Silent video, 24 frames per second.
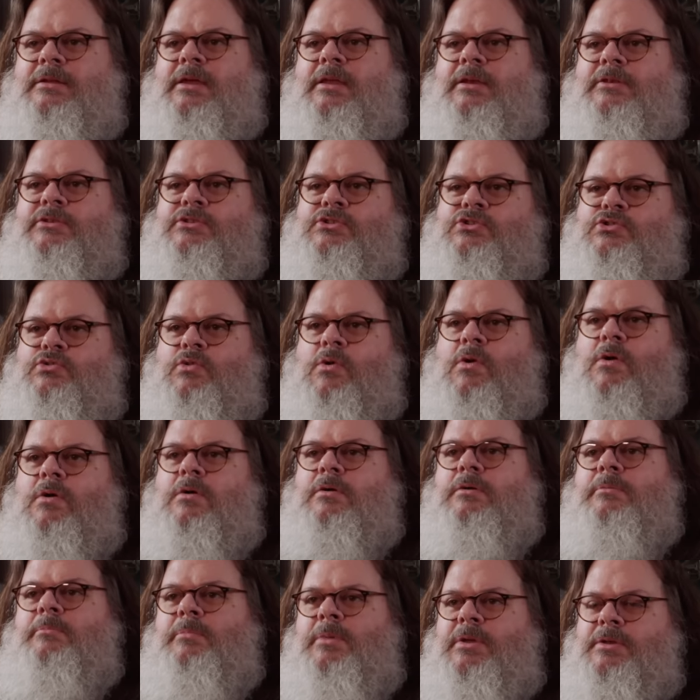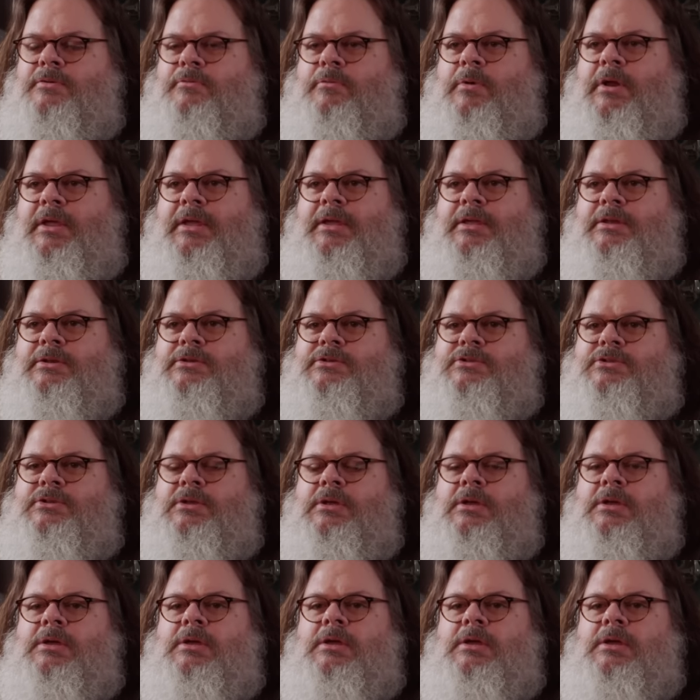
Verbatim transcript: kind of strong mid-range.